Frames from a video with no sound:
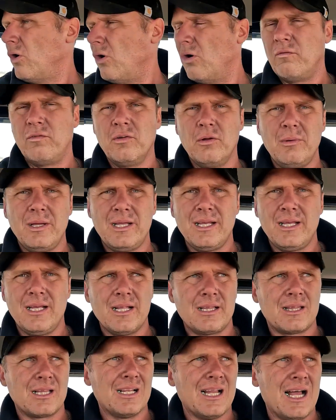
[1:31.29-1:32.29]
hopefully we can
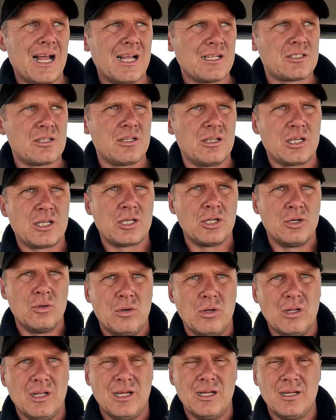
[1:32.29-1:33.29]
get the last of the
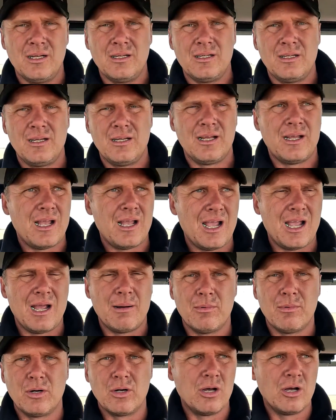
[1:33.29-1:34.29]
canola
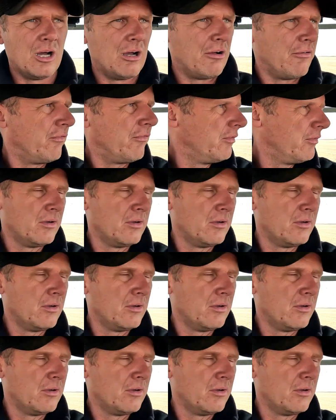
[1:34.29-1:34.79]
hammered off